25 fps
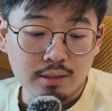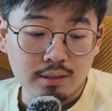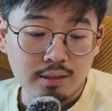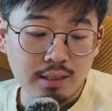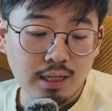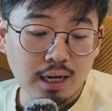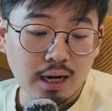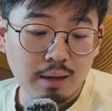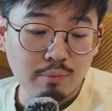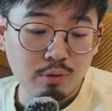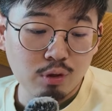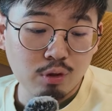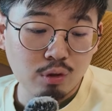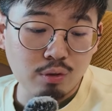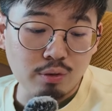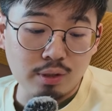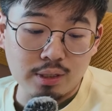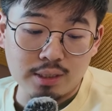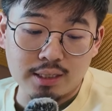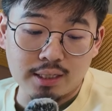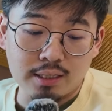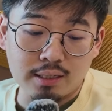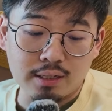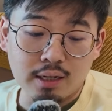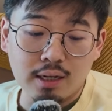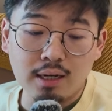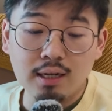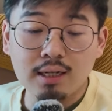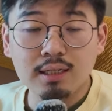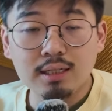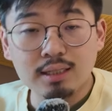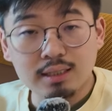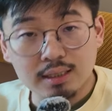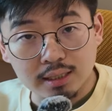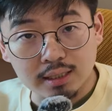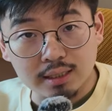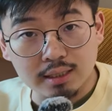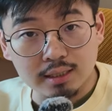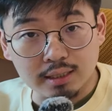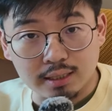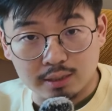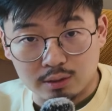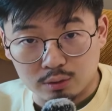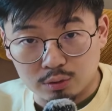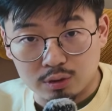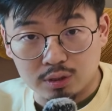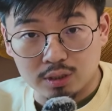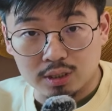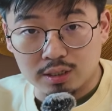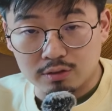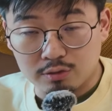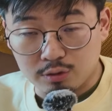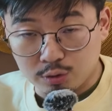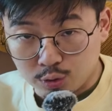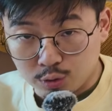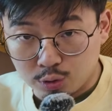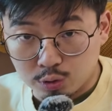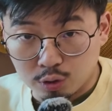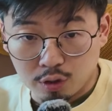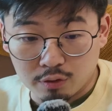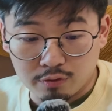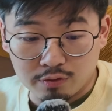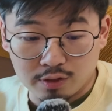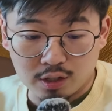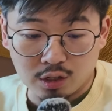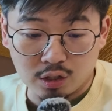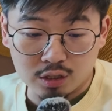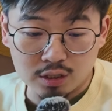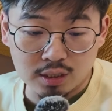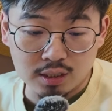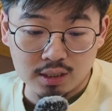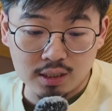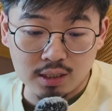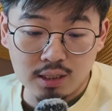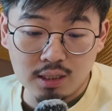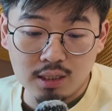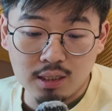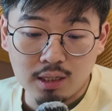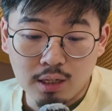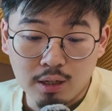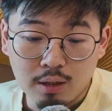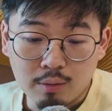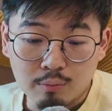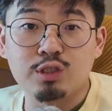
Diablo is an early singer and also gives you draw velocity.